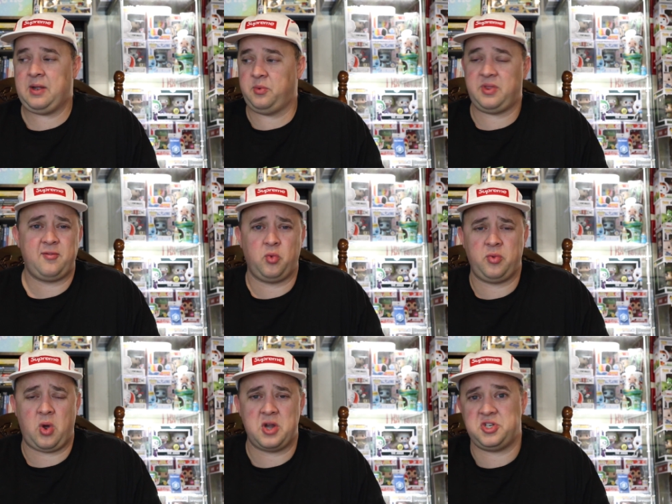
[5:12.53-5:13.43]
and with
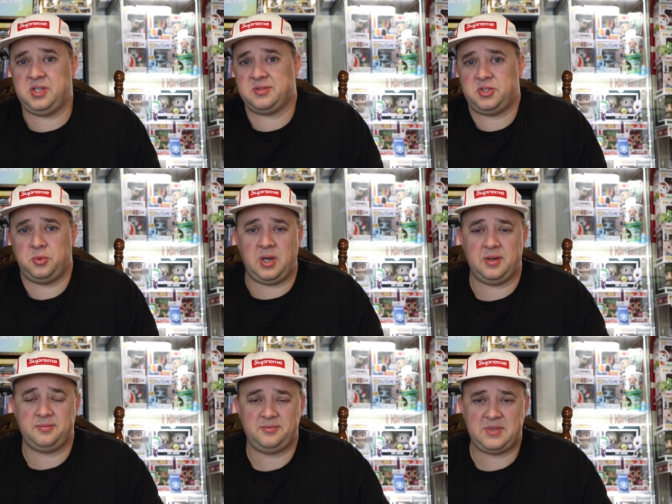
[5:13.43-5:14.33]
everyone watching
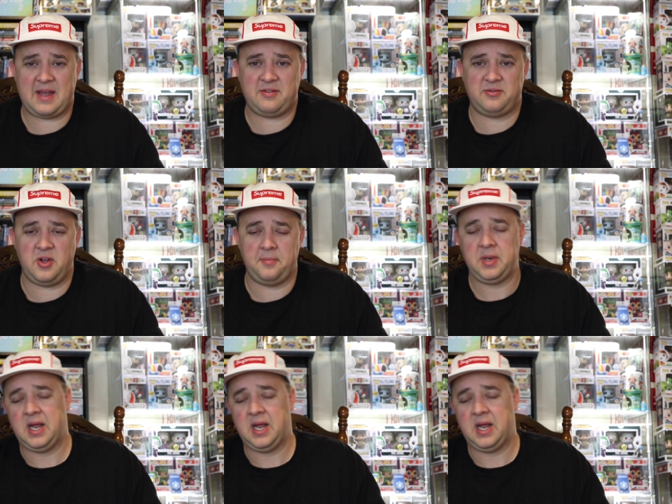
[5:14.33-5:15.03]
to have fun.